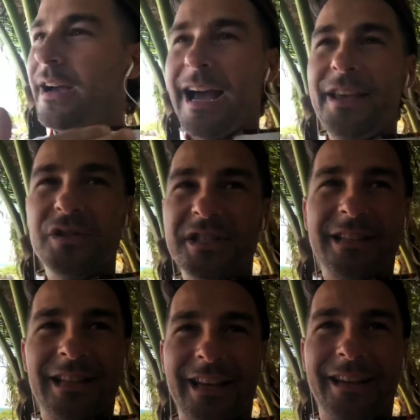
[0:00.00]
I use
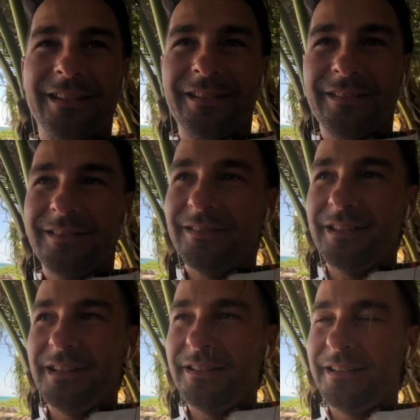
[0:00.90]
it like,
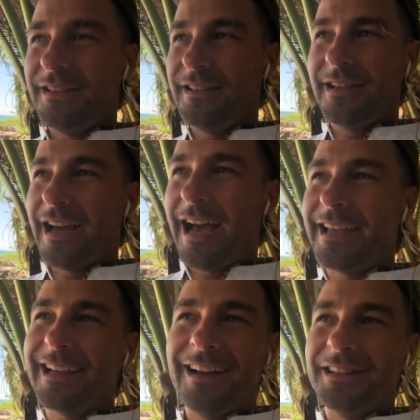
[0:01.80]

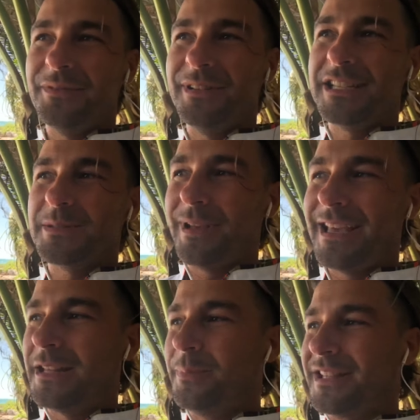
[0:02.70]
I can't even
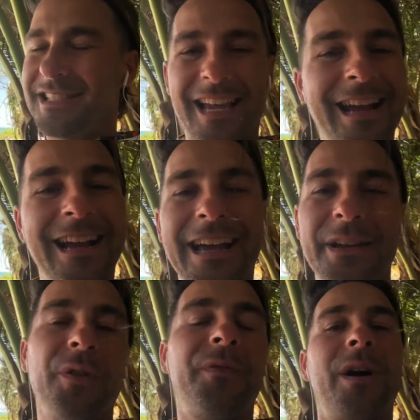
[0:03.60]
explain it, but it's like a kind
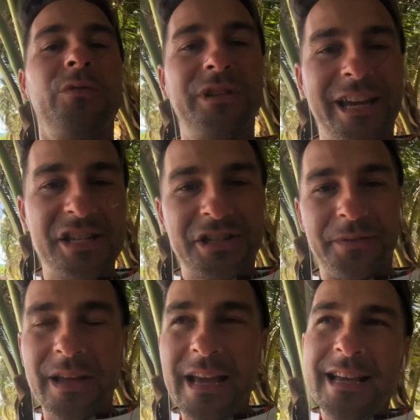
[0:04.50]
of a
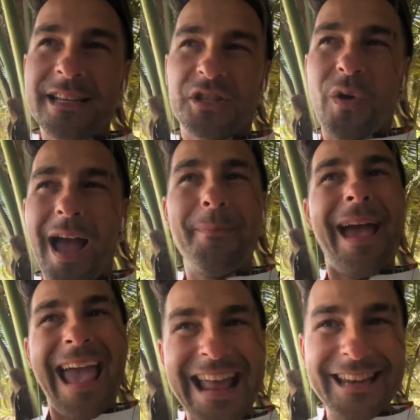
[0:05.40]
foundation. So I'm
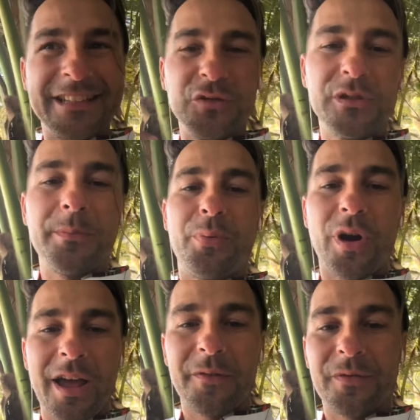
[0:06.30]
adding to the
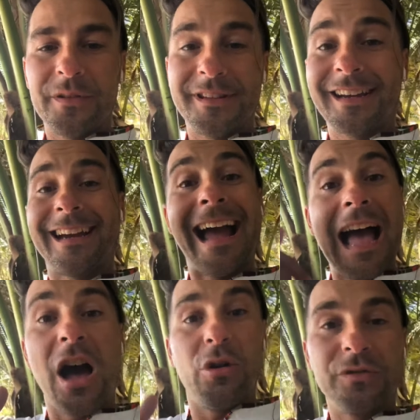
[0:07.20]
breath the
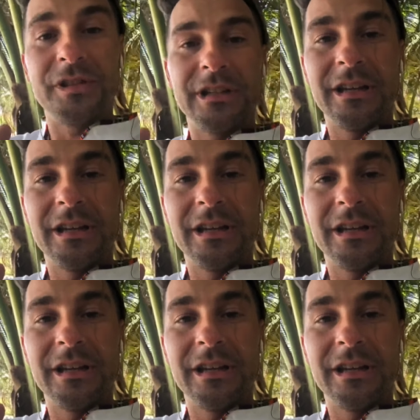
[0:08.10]
count,